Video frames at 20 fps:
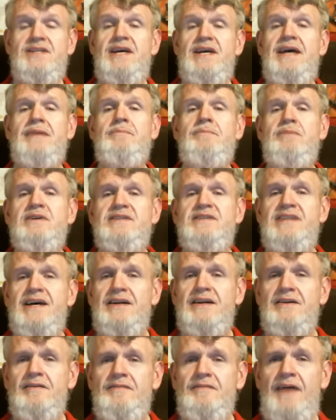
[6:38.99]
ten
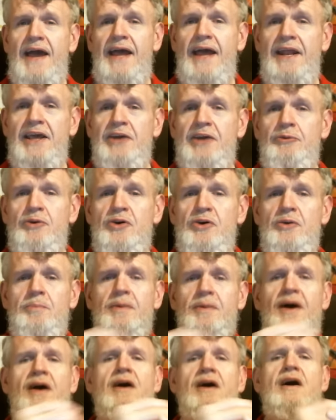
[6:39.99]
percent of any group
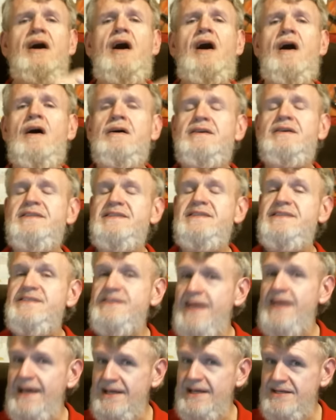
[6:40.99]
are
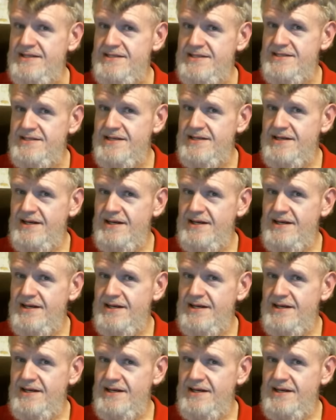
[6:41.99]
saints